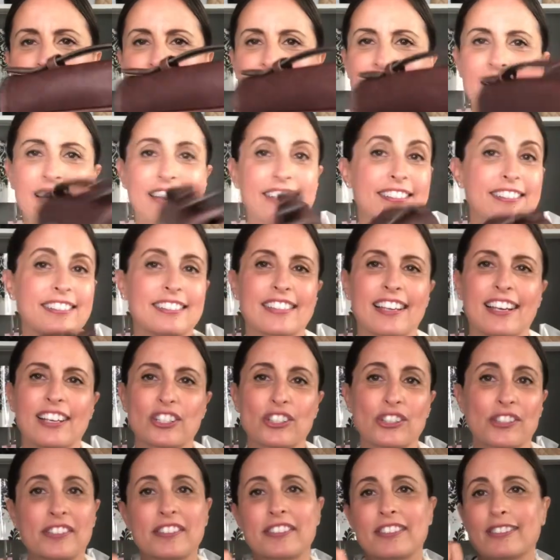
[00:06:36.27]
and I
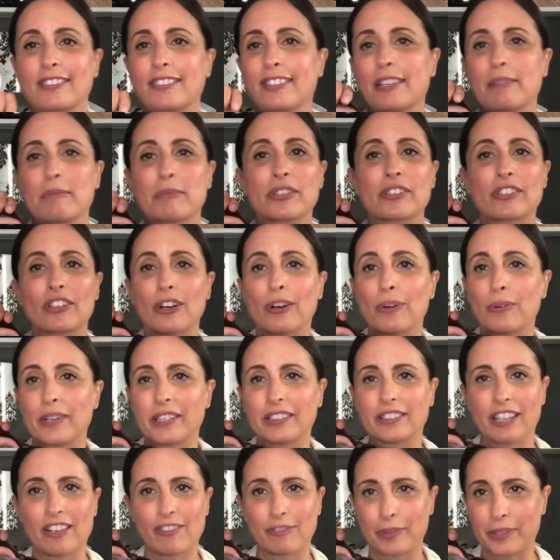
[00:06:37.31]
just am so in
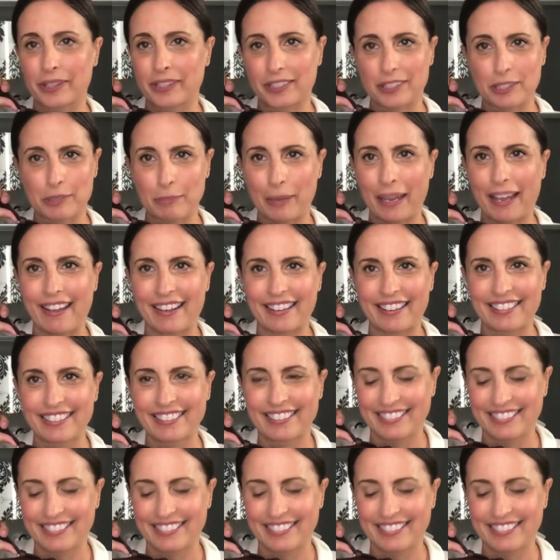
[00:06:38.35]
love with this bag.